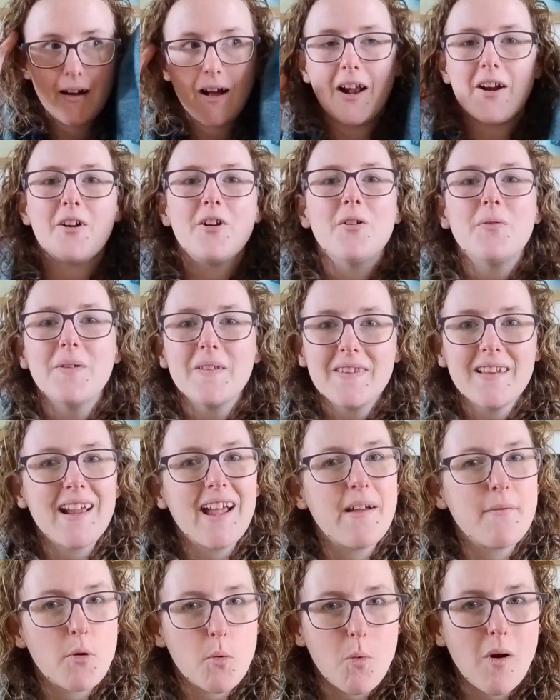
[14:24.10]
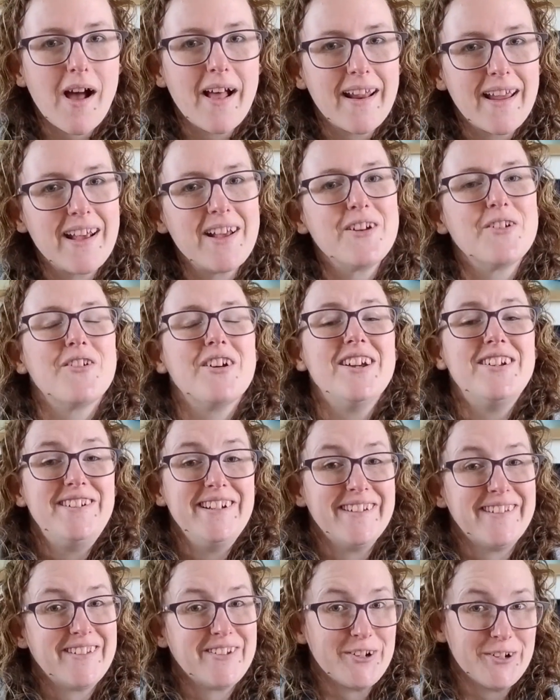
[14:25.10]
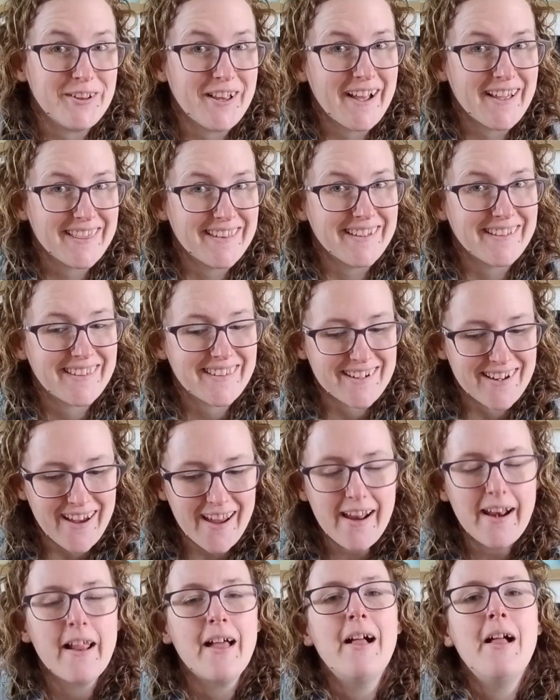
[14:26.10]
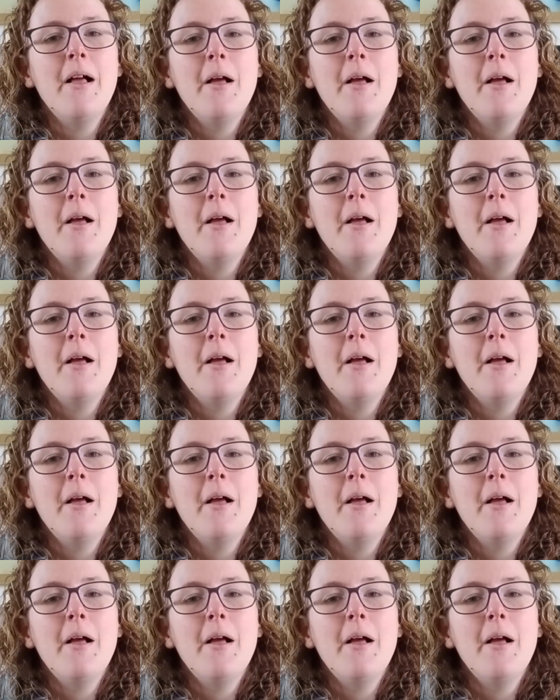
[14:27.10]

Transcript: don't know if it's that I have a wide head or I just don't like things tight,